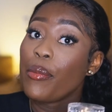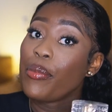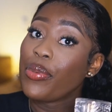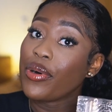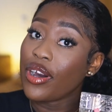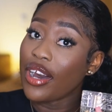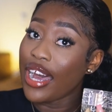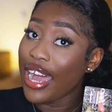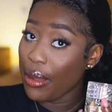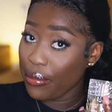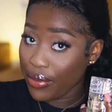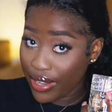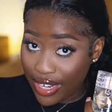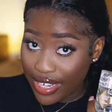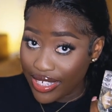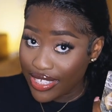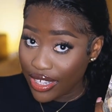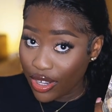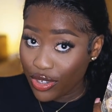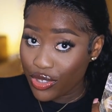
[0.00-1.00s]
but I'm
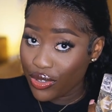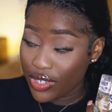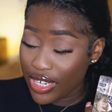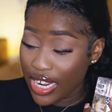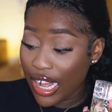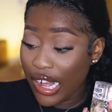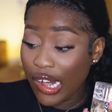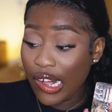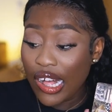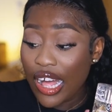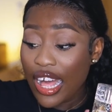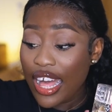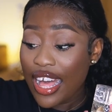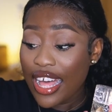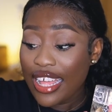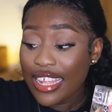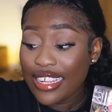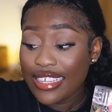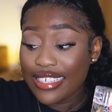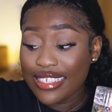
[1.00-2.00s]
gonna tell you now,
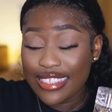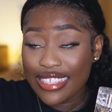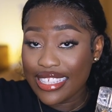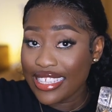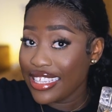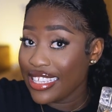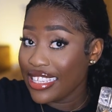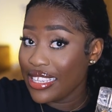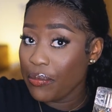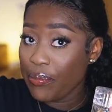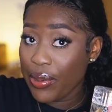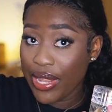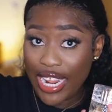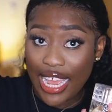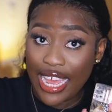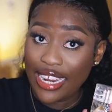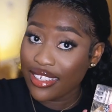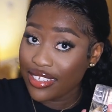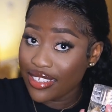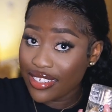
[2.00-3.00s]
the
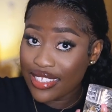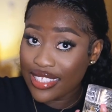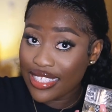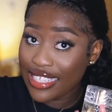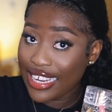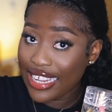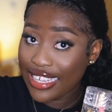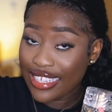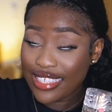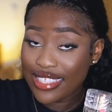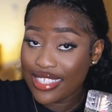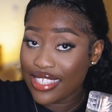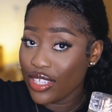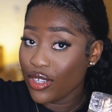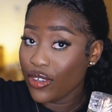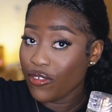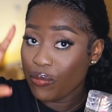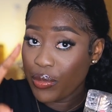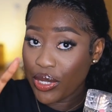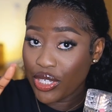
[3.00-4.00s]
Penhaligon's Legacy
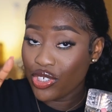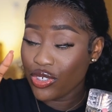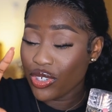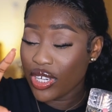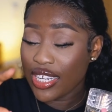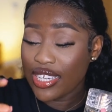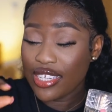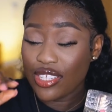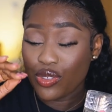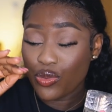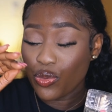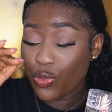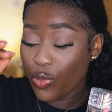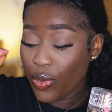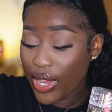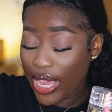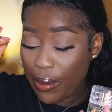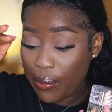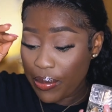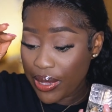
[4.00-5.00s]
of Petra is
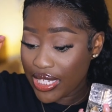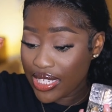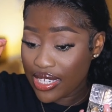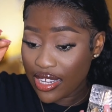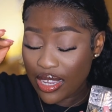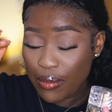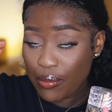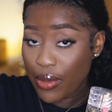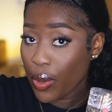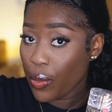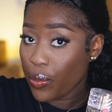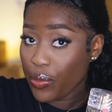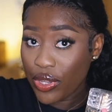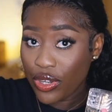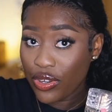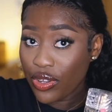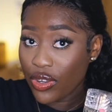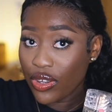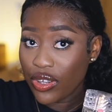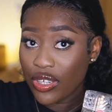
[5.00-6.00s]
way better in my
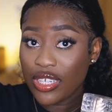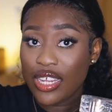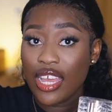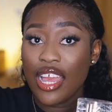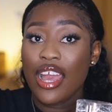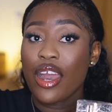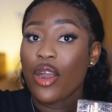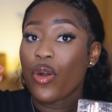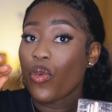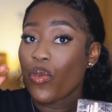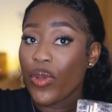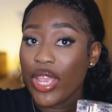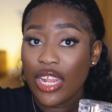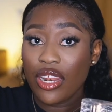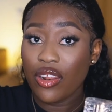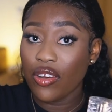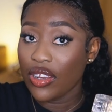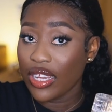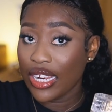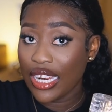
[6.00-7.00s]
opinion, way
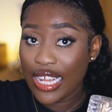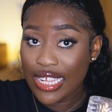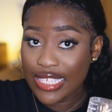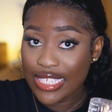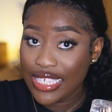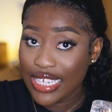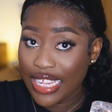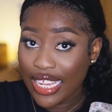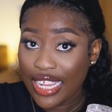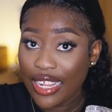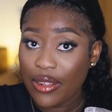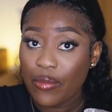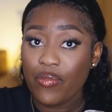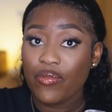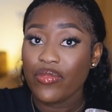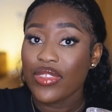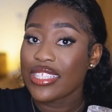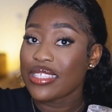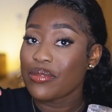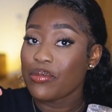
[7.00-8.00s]
long lasting.
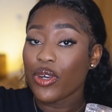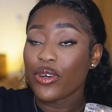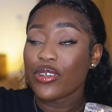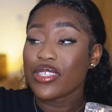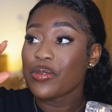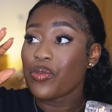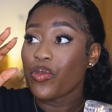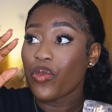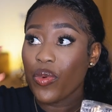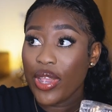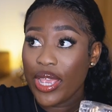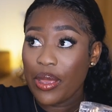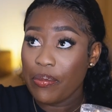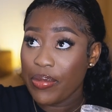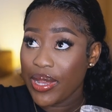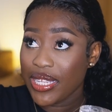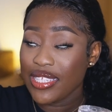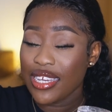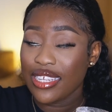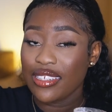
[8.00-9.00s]
Smells way
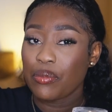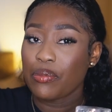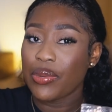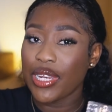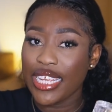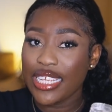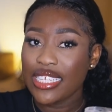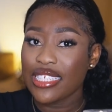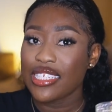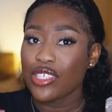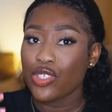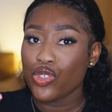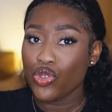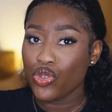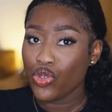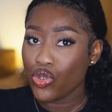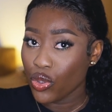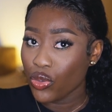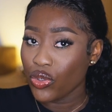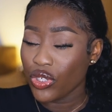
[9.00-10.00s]
better. The blend is
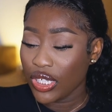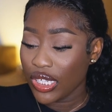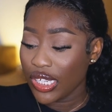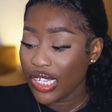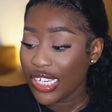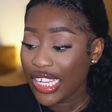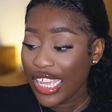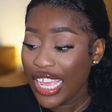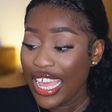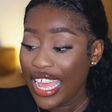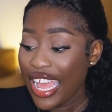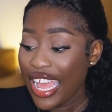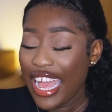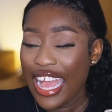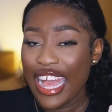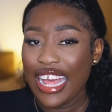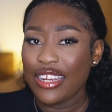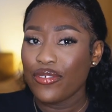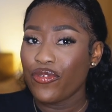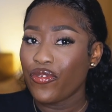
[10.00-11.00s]
so good.
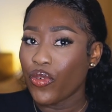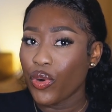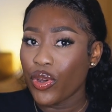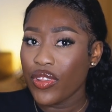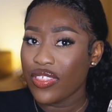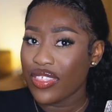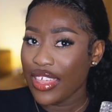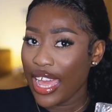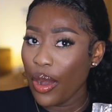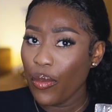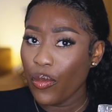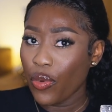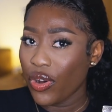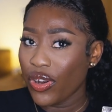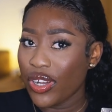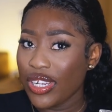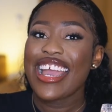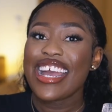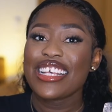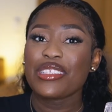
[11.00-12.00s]
And for that
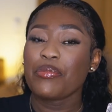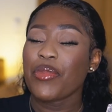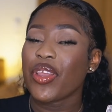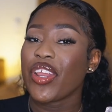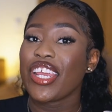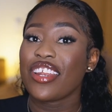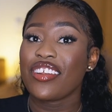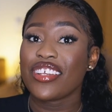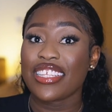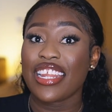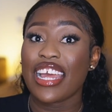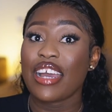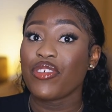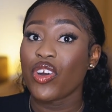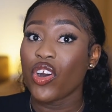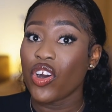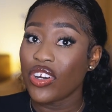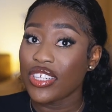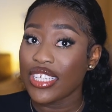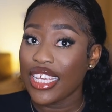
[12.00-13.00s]
one, it has Mary, it doesn't have
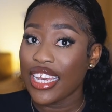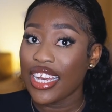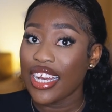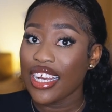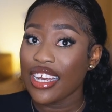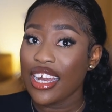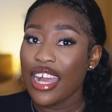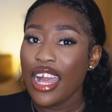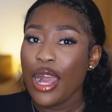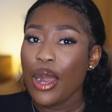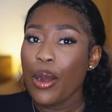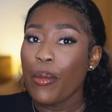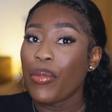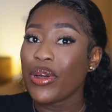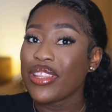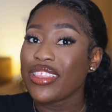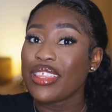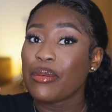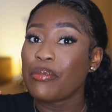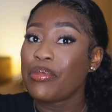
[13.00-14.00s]
cognac,
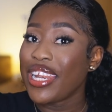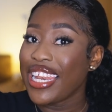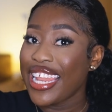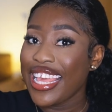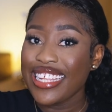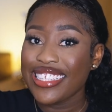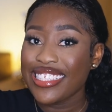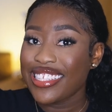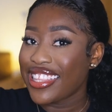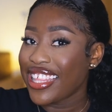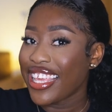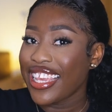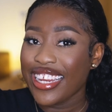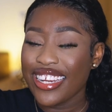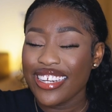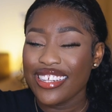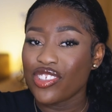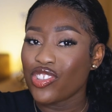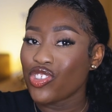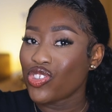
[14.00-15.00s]
but the blend there
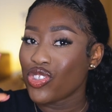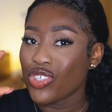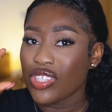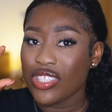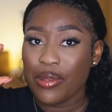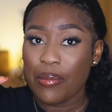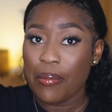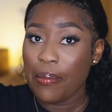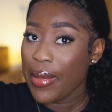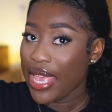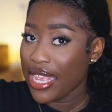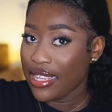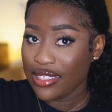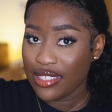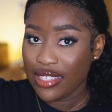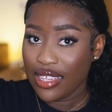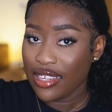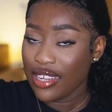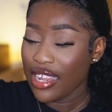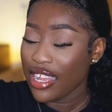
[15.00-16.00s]
is just
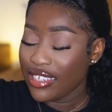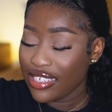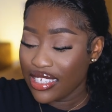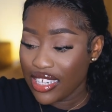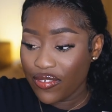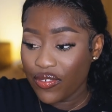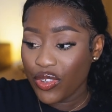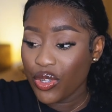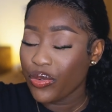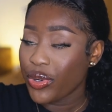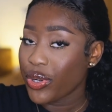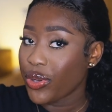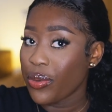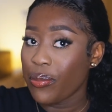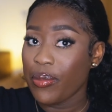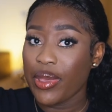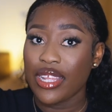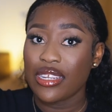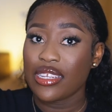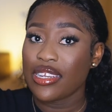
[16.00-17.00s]
amazing. I definitely
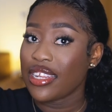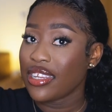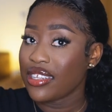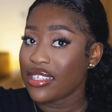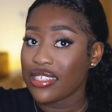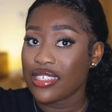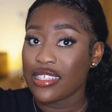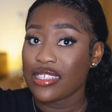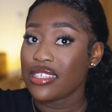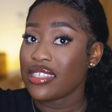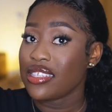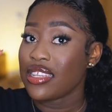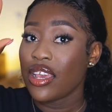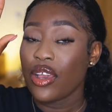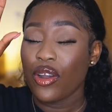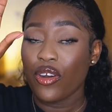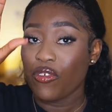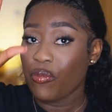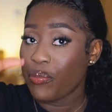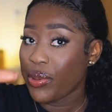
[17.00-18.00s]
recommend Legacy
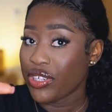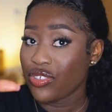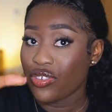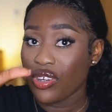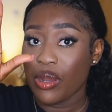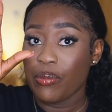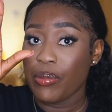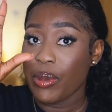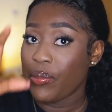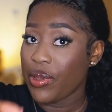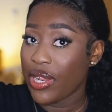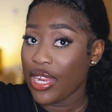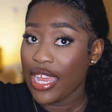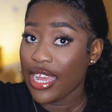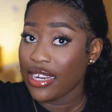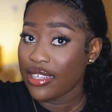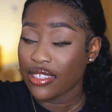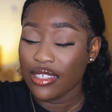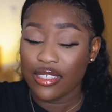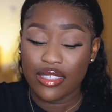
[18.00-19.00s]
of Petra by
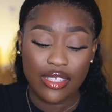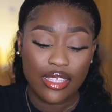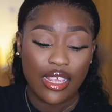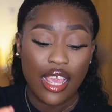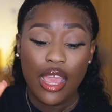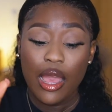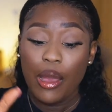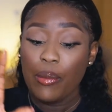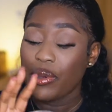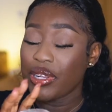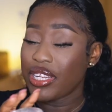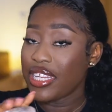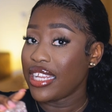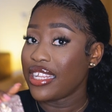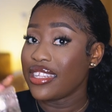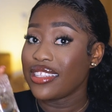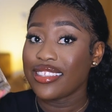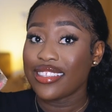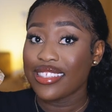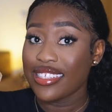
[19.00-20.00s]
Penhaligon's. But
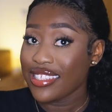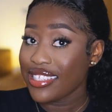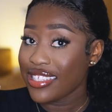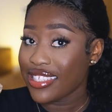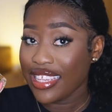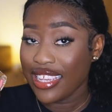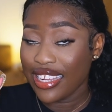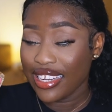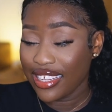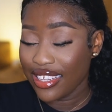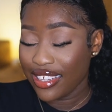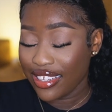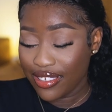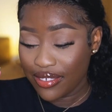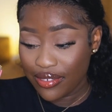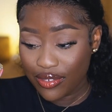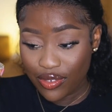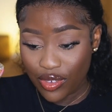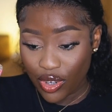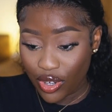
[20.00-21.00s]
then this is
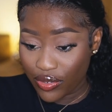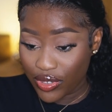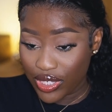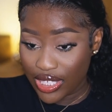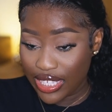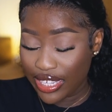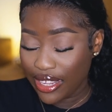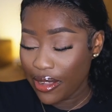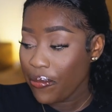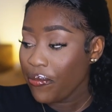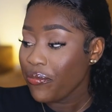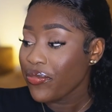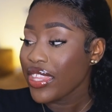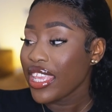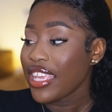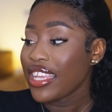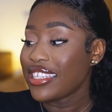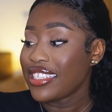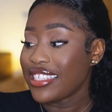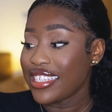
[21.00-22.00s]
Killian, obviously.
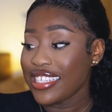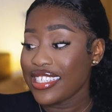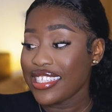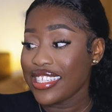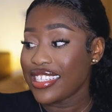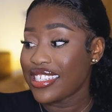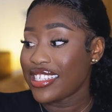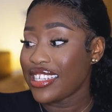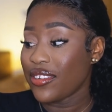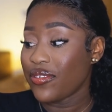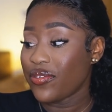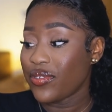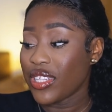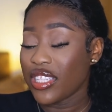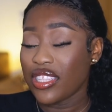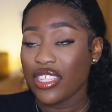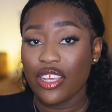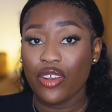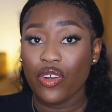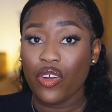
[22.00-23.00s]
This is
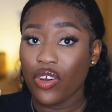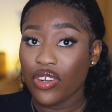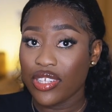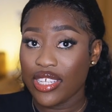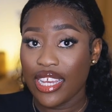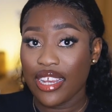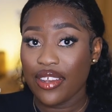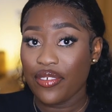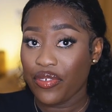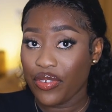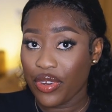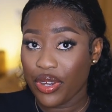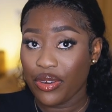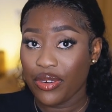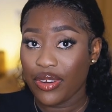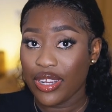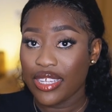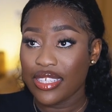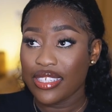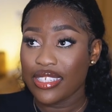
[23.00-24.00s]
definitely a cognac
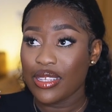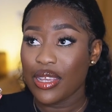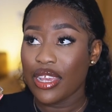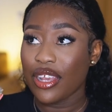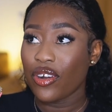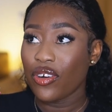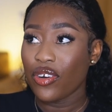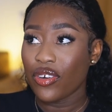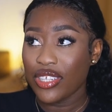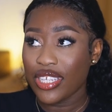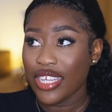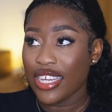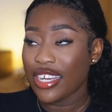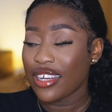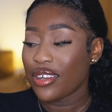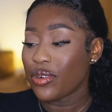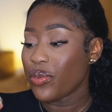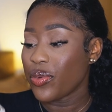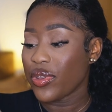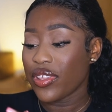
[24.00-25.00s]
fragrance.
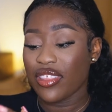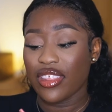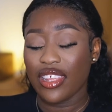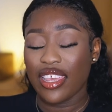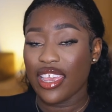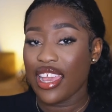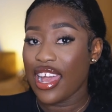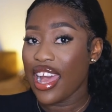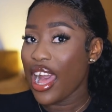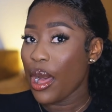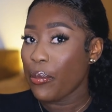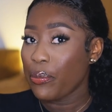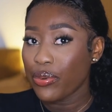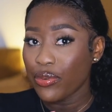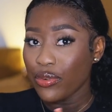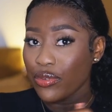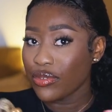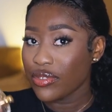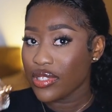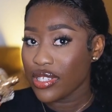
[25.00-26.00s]
Cognac with like
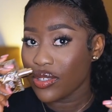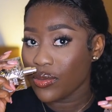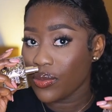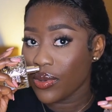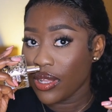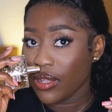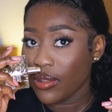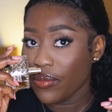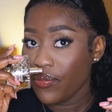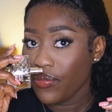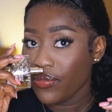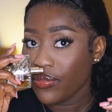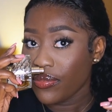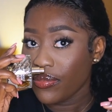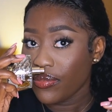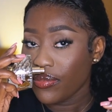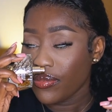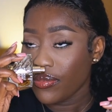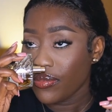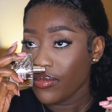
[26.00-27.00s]
apples as well.
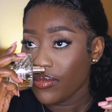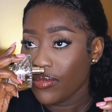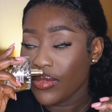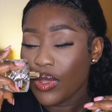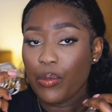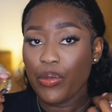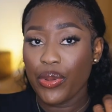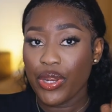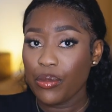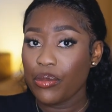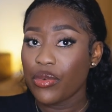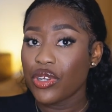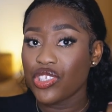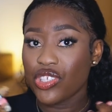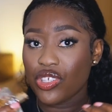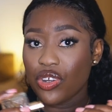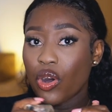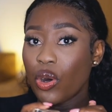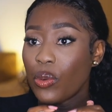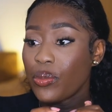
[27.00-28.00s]
Pretty
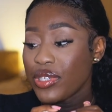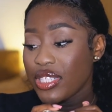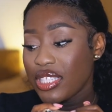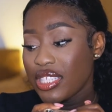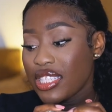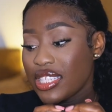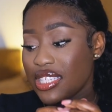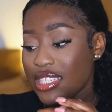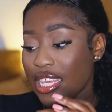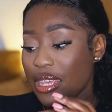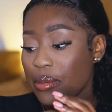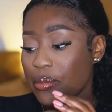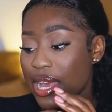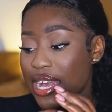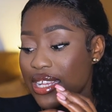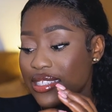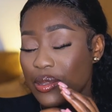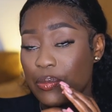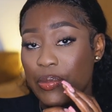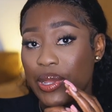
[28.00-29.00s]
much almost the same
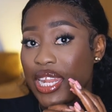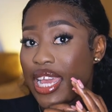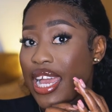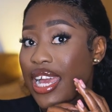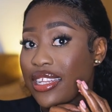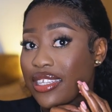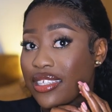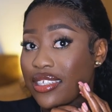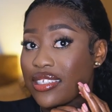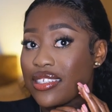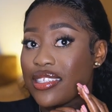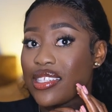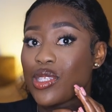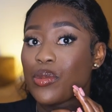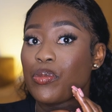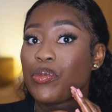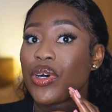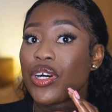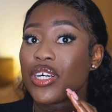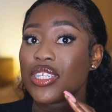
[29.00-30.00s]
as the Penhaligon's,
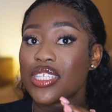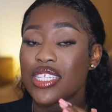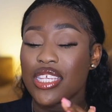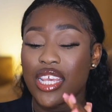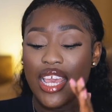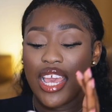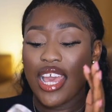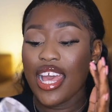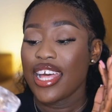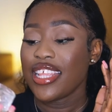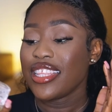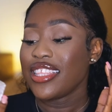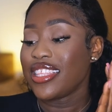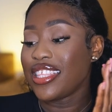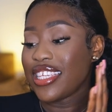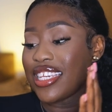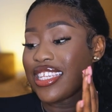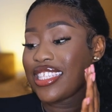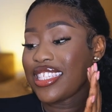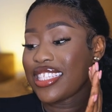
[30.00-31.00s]
but
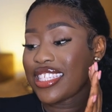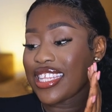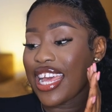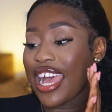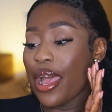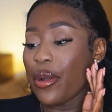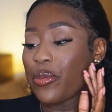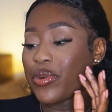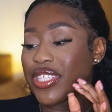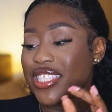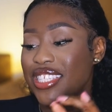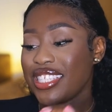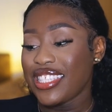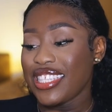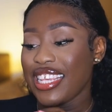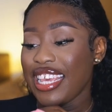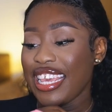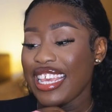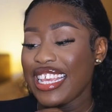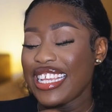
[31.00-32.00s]
this, I would
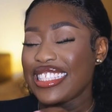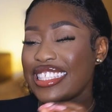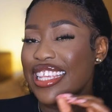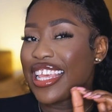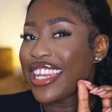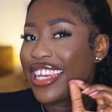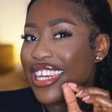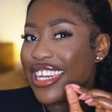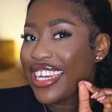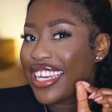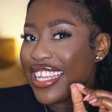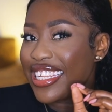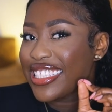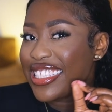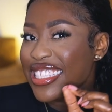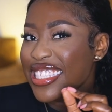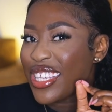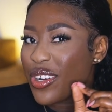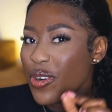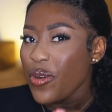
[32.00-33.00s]
say, it's a
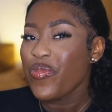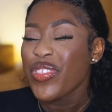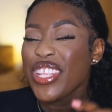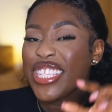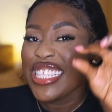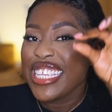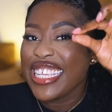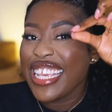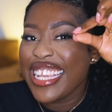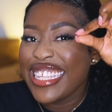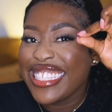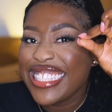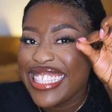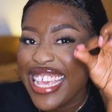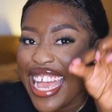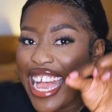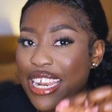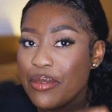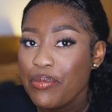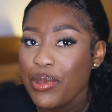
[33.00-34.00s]
little, see, a
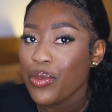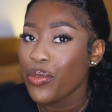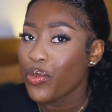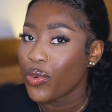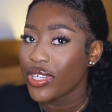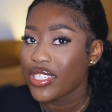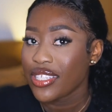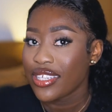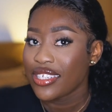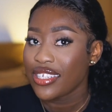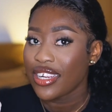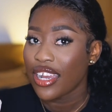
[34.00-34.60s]
tad bit watered